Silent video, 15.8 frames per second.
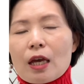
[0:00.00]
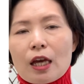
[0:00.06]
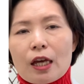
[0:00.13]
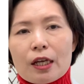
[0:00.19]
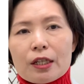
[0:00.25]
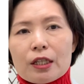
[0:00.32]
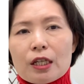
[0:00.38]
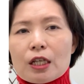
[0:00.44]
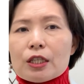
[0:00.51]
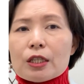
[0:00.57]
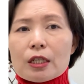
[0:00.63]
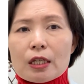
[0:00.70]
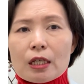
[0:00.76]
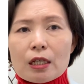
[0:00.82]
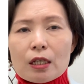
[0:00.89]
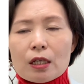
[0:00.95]

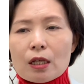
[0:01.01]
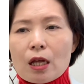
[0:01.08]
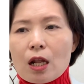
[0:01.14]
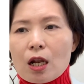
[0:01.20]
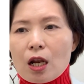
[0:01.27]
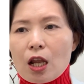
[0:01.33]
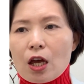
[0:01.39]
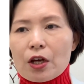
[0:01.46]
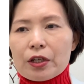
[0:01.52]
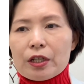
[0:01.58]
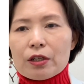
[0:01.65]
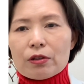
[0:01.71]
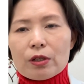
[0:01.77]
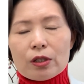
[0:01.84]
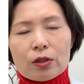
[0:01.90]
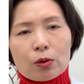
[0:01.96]
ADHD,
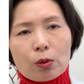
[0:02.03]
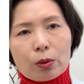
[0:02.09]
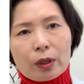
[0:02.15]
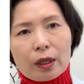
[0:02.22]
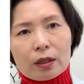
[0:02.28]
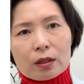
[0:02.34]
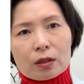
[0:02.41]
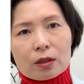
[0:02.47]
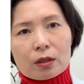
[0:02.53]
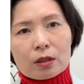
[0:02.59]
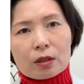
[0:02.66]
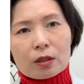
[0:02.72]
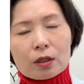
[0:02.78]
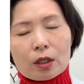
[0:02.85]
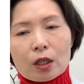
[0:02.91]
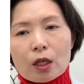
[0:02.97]
learning disorders,
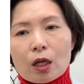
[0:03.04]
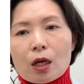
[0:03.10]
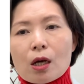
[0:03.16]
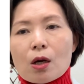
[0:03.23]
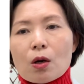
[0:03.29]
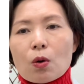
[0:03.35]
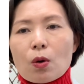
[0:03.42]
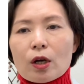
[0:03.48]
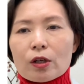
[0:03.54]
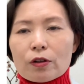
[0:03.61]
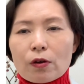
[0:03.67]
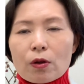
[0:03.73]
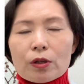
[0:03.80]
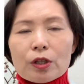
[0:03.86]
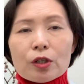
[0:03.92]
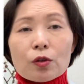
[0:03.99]
or
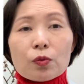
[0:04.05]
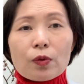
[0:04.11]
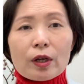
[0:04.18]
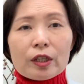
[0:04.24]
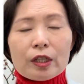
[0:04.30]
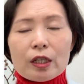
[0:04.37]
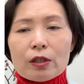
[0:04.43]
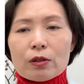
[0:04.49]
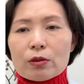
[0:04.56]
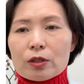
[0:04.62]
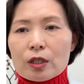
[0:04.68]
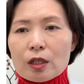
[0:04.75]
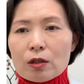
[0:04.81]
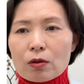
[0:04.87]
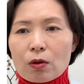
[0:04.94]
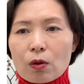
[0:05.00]
chronic fatigue
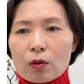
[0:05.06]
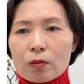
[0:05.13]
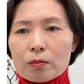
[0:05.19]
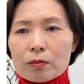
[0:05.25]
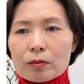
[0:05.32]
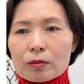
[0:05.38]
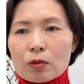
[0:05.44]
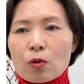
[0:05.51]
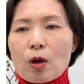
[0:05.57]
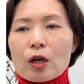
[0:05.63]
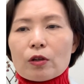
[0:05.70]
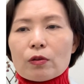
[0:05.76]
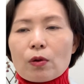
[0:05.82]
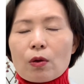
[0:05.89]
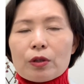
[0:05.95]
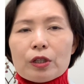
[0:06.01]
syndrome, or
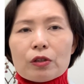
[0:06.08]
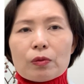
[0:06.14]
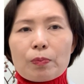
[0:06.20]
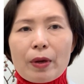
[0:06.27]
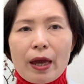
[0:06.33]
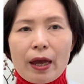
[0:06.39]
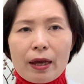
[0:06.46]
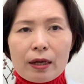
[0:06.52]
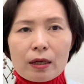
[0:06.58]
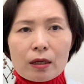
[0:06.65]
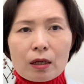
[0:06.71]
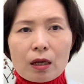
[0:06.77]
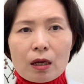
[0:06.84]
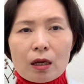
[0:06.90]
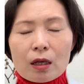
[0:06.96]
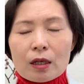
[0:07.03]
chronic pain,
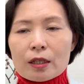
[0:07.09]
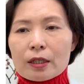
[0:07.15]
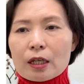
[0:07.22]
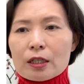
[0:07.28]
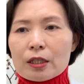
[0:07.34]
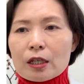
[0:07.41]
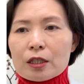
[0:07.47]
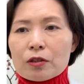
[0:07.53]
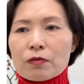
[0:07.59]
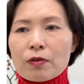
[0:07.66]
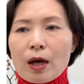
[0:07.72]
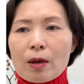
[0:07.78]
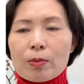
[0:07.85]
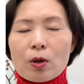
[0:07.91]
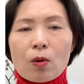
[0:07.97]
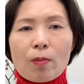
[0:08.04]
such as
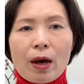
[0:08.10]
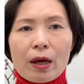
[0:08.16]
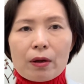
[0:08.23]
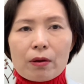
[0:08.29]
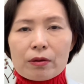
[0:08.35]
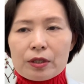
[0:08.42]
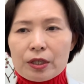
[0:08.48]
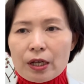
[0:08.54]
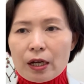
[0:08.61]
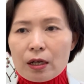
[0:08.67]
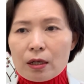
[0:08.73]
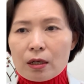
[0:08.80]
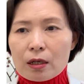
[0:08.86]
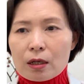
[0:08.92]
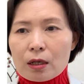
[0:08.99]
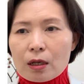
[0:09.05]
fibromyalgia,
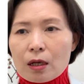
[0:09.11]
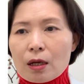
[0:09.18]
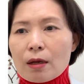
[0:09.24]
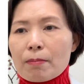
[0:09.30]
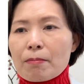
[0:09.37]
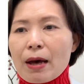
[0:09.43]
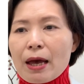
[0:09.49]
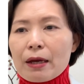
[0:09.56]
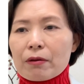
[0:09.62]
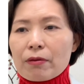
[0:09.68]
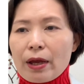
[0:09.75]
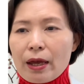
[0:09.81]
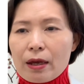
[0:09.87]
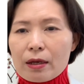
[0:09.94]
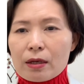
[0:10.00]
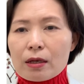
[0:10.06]

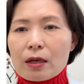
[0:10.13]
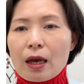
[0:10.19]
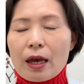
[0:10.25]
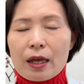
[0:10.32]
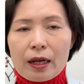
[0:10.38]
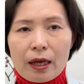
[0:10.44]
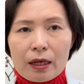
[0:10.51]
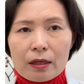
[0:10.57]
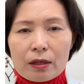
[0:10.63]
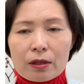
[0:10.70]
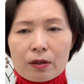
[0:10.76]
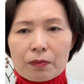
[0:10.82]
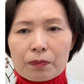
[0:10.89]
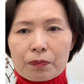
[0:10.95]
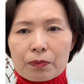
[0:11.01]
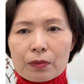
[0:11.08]
migraine, headache,
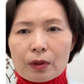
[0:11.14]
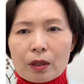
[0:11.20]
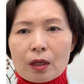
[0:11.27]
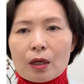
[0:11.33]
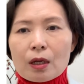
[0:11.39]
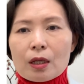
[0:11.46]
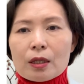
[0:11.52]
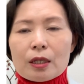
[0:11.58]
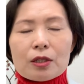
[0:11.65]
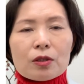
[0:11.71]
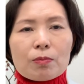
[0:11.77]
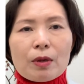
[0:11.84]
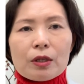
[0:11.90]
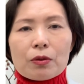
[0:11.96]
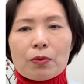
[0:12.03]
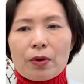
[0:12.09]

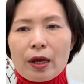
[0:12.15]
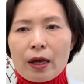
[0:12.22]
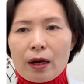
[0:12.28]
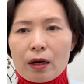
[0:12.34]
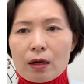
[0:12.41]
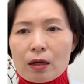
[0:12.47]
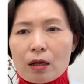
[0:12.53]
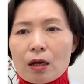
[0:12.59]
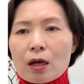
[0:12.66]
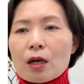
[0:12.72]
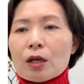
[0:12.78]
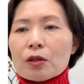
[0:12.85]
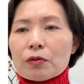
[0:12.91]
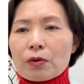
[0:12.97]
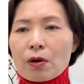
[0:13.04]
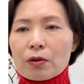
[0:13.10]
dysmenorrhea,
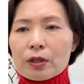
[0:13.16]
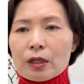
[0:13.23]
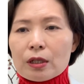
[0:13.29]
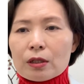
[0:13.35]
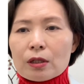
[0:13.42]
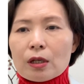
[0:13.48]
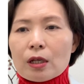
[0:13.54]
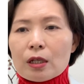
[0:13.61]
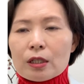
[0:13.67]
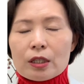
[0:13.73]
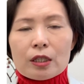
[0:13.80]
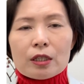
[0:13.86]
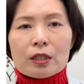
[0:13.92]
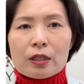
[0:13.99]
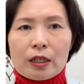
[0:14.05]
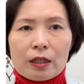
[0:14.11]
chronic
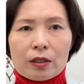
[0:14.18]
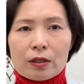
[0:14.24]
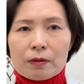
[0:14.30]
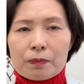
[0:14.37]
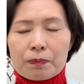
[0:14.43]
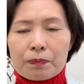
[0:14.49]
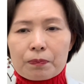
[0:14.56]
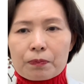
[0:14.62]
cystis,